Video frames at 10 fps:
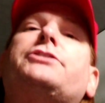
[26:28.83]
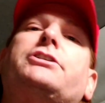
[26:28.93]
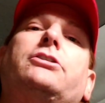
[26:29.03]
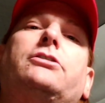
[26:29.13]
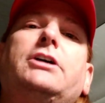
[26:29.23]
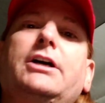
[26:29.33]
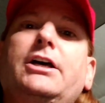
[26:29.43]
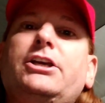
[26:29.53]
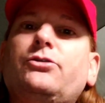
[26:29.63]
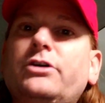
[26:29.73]
So
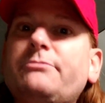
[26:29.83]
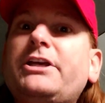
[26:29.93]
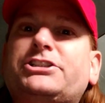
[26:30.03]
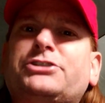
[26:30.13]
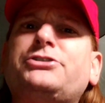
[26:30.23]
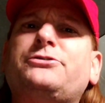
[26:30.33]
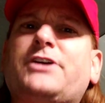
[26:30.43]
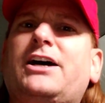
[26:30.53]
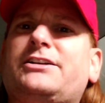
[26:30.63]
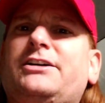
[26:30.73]
you want to make sure you've
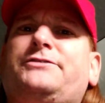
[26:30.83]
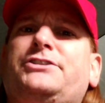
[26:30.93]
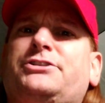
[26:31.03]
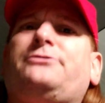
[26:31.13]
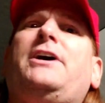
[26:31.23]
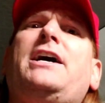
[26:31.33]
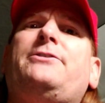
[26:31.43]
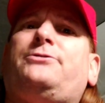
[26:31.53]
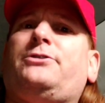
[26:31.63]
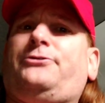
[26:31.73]
got enough to
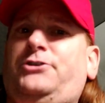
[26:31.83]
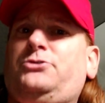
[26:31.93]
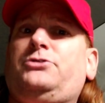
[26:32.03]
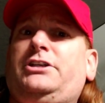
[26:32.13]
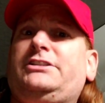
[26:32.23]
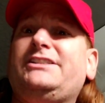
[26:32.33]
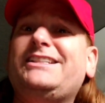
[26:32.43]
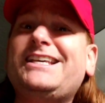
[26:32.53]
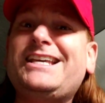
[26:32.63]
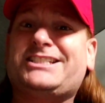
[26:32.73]
survive for at
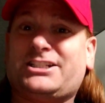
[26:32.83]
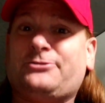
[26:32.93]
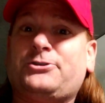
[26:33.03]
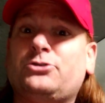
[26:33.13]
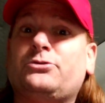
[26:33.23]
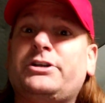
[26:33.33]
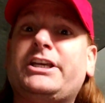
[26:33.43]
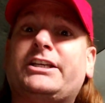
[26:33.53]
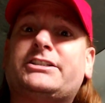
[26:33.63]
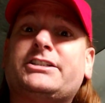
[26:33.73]
least a few
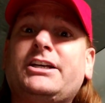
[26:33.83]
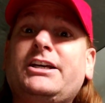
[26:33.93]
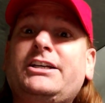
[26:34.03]
weeks,